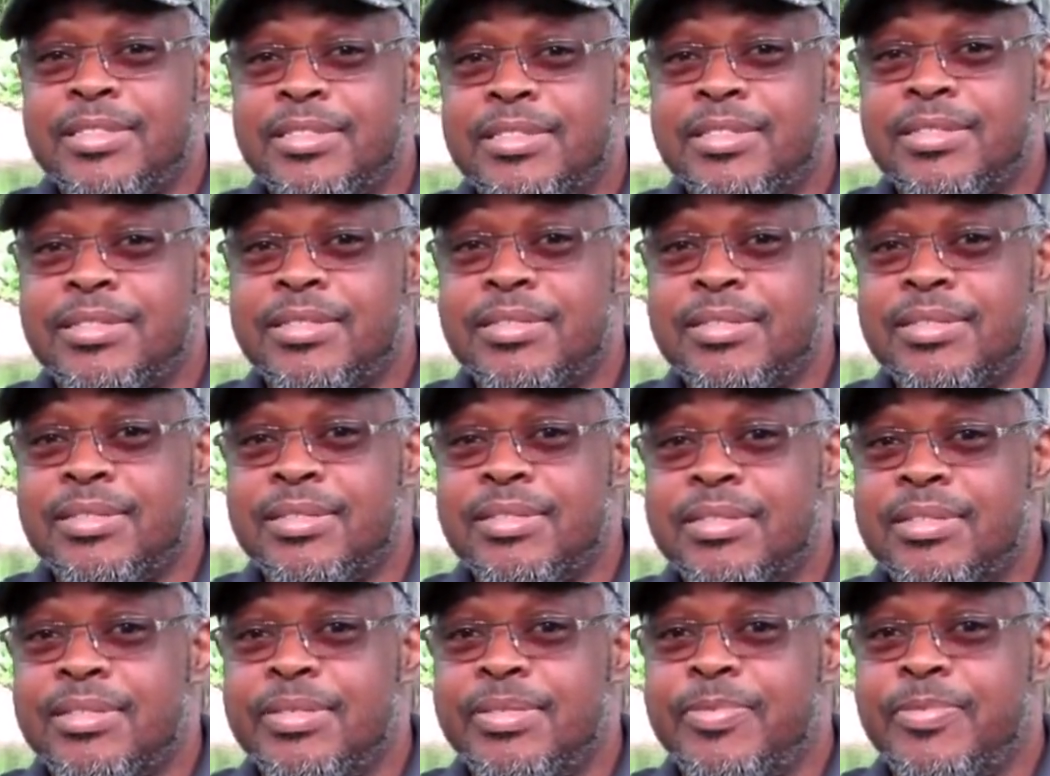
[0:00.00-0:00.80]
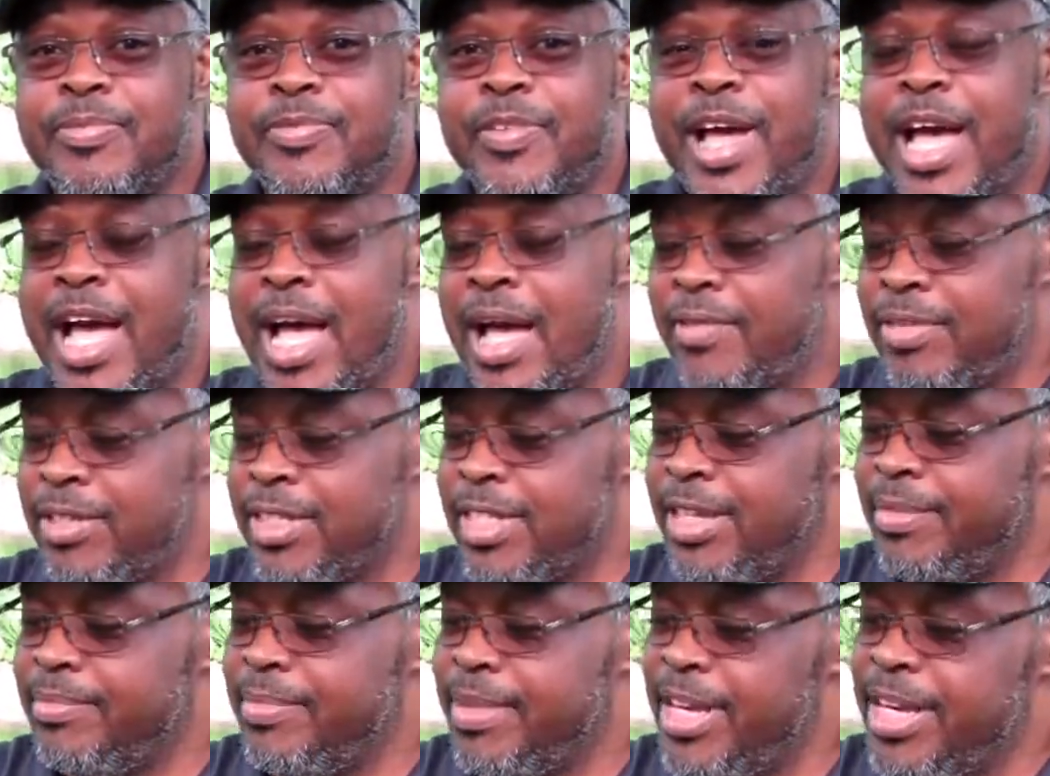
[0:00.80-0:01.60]
10. 5 or
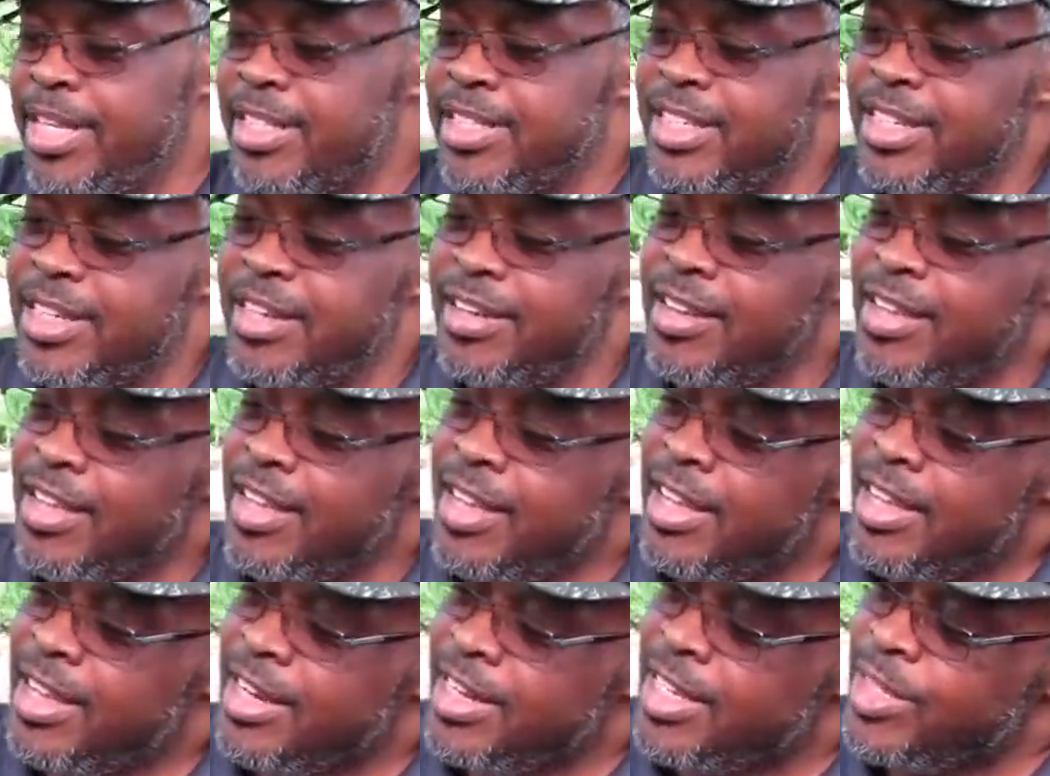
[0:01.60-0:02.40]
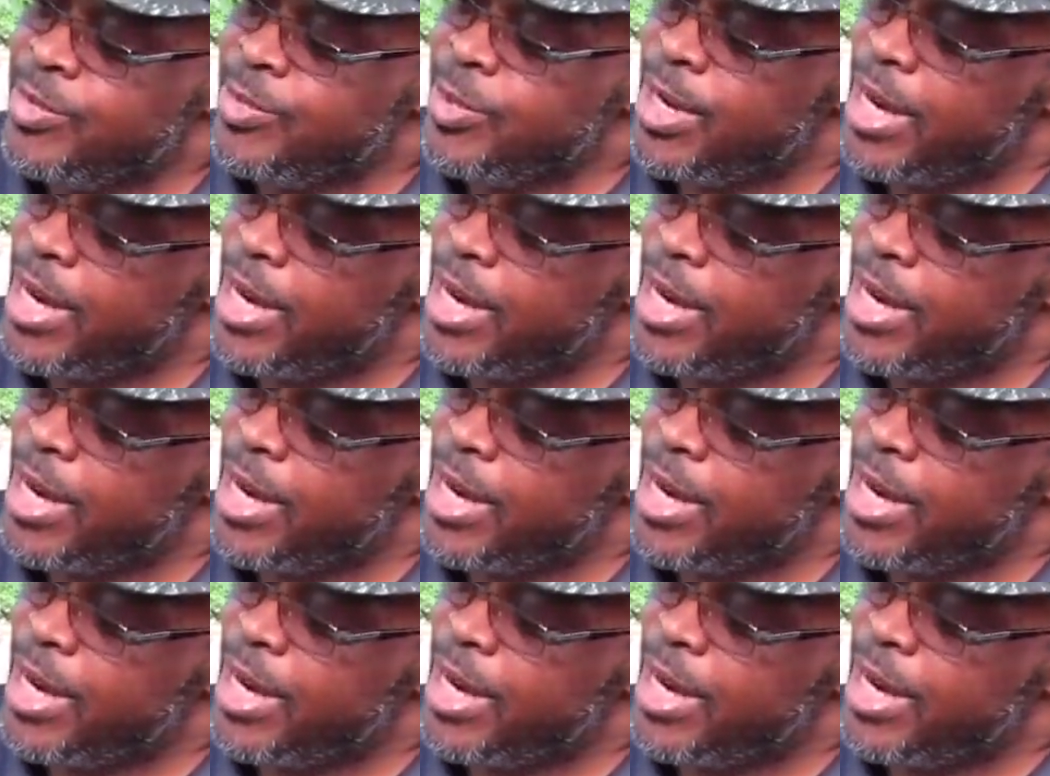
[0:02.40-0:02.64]
10 minutes, and this is what